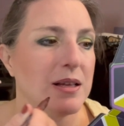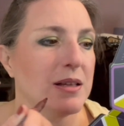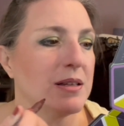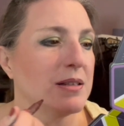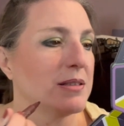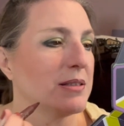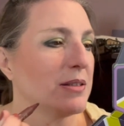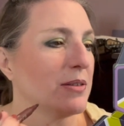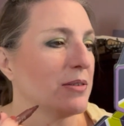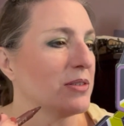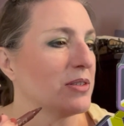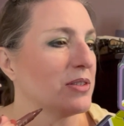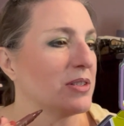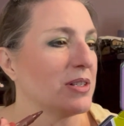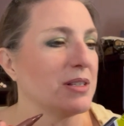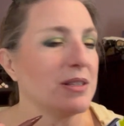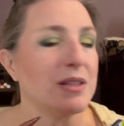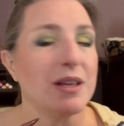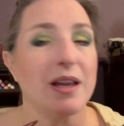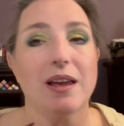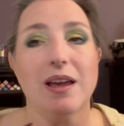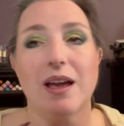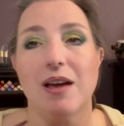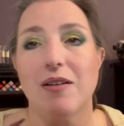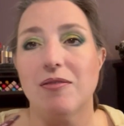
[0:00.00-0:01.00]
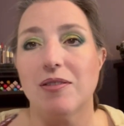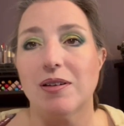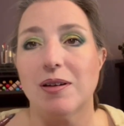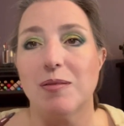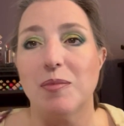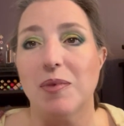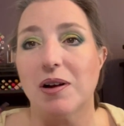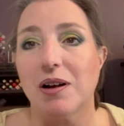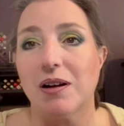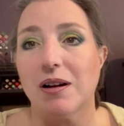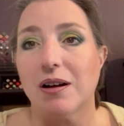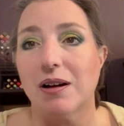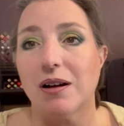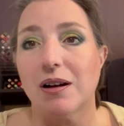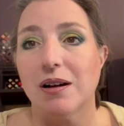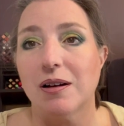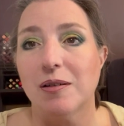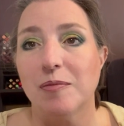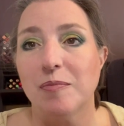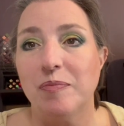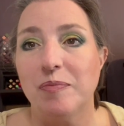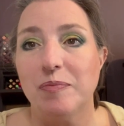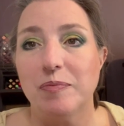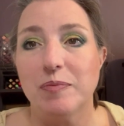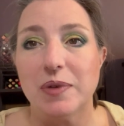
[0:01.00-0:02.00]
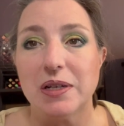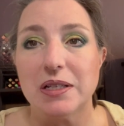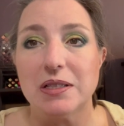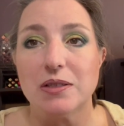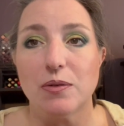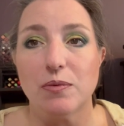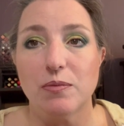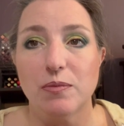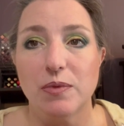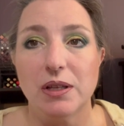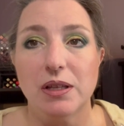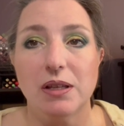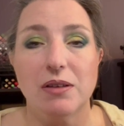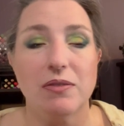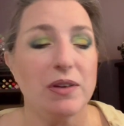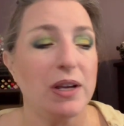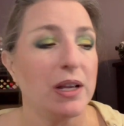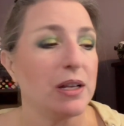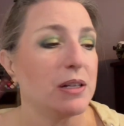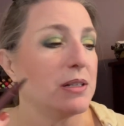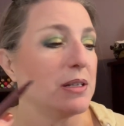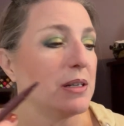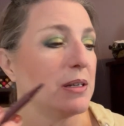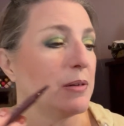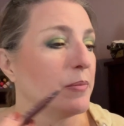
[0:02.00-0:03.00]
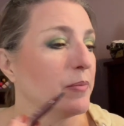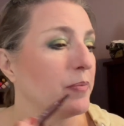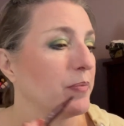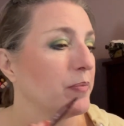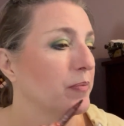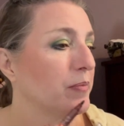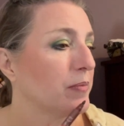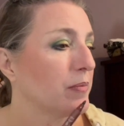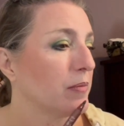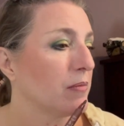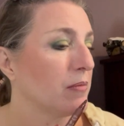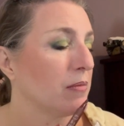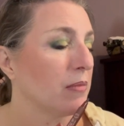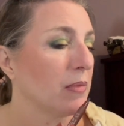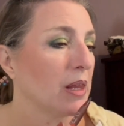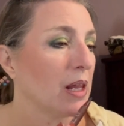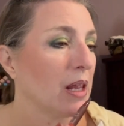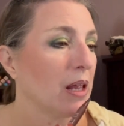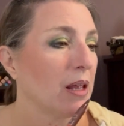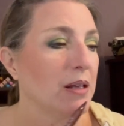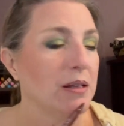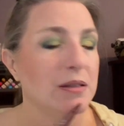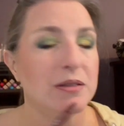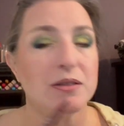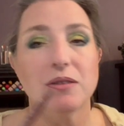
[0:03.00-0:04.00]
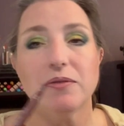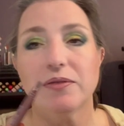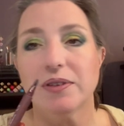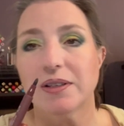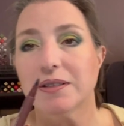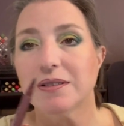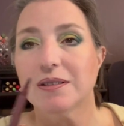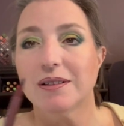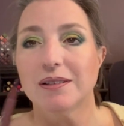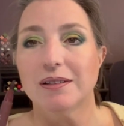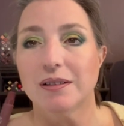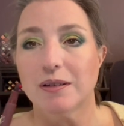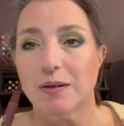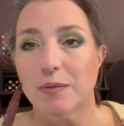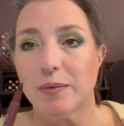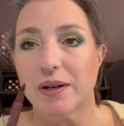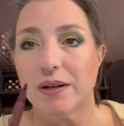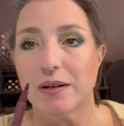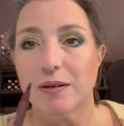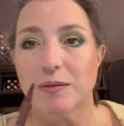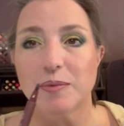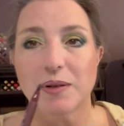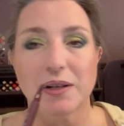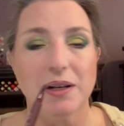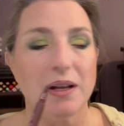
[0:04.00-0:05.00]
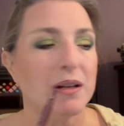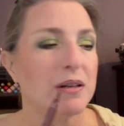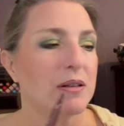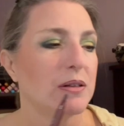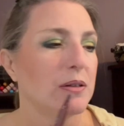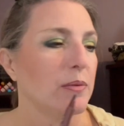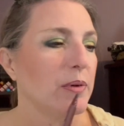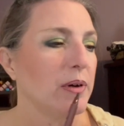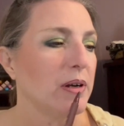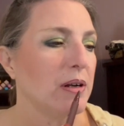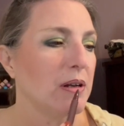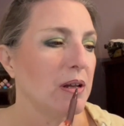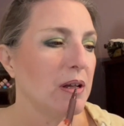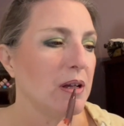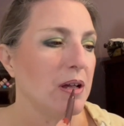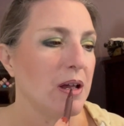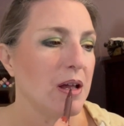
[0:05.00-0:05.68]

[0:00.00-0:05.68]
So it's just like having a marker, but it's a really fine tip. So it feels a little weird, but not too weird.